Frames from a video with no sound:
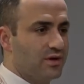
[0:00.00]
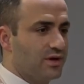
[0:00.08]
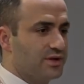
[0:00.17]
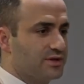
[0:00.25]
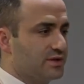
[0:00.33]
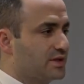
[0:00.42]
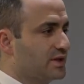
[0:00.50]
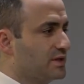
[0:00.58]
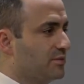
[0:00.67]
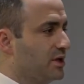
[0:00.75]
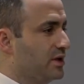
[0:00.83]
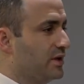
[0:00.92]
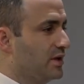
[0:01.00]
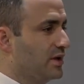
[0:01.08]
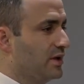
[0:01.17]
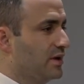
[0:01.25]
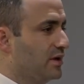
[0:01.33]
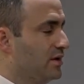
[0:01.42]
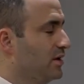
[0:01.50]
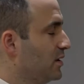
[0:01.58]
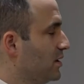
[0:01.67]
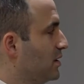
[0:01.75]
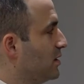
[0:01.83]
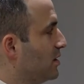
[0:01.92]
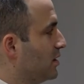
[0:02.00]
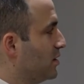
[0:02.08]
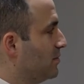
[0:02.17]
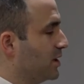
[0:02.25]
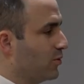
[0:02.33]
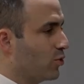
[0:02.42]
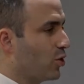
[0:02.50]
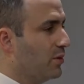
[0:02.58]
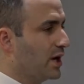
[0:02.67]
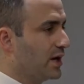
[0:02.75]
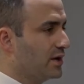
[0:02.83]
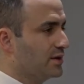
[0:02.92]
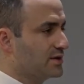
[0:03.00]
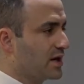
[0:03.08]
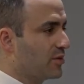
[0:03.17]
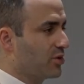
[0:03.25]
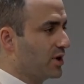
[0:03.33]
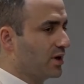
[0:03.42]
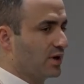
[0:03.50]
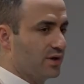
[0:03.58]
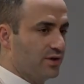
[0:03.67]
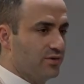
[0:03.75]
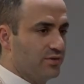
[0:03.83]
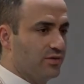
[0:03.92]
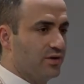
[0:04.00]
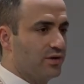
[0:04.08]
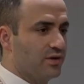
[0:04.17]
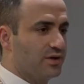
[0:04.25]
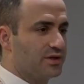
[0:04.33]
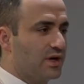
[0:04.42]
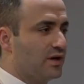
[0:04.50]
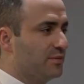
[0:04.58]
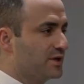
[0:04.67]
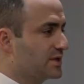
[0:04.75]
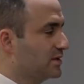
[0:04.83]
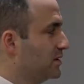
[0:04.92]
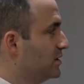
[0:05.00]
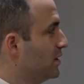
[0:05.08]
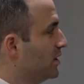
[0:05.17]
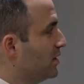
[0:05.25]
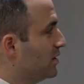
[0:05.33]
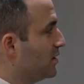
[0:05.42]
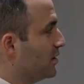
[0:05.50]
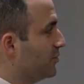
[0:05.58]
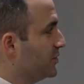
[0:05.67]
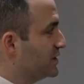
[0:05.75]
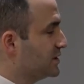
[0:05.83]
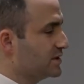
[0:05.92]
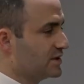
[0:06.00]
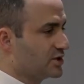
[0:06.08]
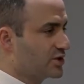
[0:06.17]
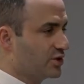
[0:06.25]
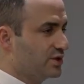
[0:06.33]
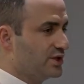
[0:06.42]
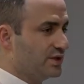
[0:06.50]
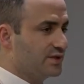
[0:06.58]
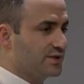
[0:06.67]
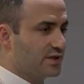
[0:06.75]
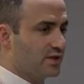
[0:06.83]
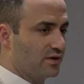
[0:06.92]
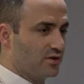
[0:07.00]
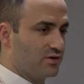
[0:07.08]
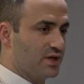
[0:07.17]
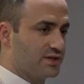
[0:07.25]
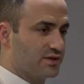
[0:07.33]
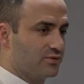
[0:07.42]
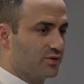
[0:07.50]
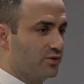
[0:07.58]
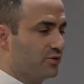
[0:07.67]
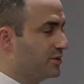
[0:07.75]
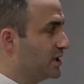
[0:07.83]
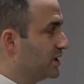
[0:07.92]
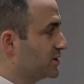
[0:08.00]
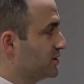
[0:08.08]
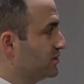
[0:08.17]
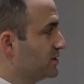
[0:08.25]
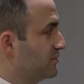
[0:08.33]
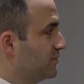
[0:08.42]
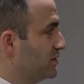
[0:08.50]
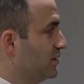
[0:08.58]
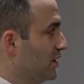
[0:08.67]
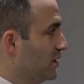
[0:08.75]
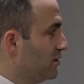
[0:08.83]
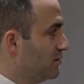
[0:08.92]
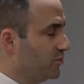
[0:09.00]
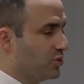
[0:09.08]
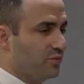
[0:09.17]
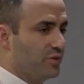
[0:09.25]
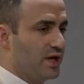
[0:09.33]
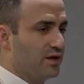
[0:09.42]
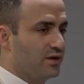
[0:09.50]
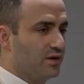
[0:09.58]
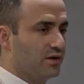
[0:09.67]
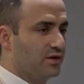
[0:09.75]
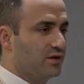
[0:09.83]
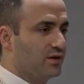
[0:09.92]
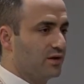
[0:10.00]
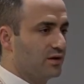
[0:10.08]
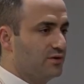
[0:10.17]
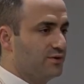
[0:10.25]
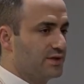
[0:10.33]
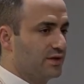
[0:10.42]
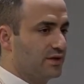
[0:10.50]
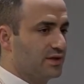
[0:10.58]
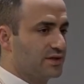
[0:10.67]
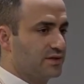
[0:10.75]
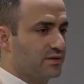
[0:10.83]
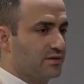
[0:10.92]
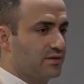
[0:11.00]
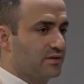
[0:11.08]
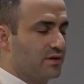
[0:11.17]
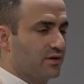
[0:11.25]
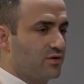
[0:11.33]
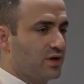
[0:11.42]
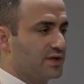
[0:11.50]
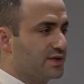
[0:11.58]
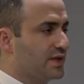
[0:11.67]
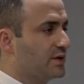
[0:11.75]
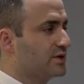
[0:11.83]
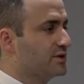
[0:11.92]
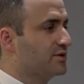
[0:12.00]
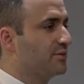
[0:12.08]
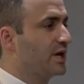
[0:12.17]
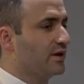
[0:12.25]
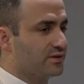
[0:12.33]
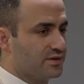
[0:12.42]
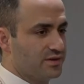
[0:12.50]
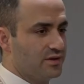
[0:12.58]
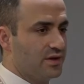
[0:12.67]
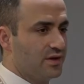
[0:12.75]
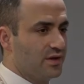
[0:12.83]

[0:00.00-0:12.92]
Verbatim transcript: Right? So this doesn't mean that uh, uh, a robot is operating on you autonomously. Um, this is the surgeon sitting across the room, and actually there's even people piloting uh, using this across thousands of miles.